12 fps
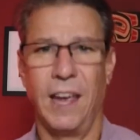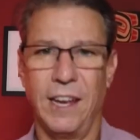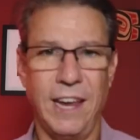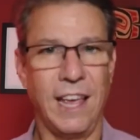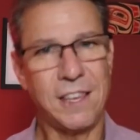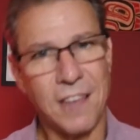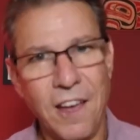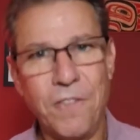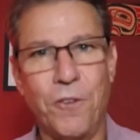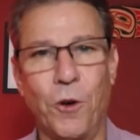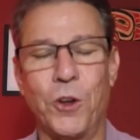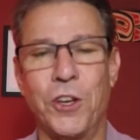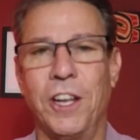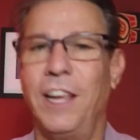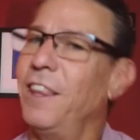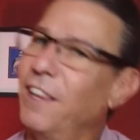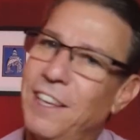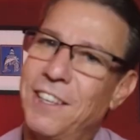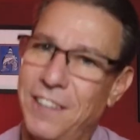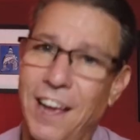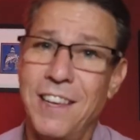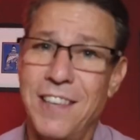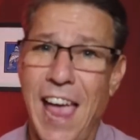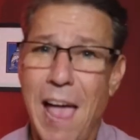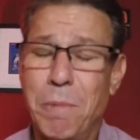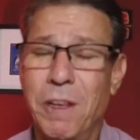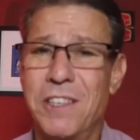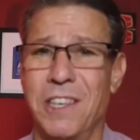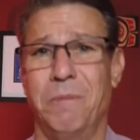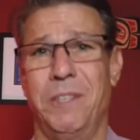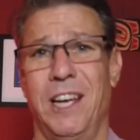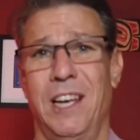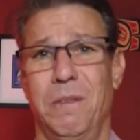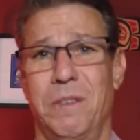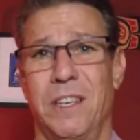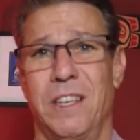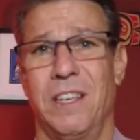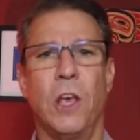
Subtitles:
And yes, unfortunately, this does happen sometimes.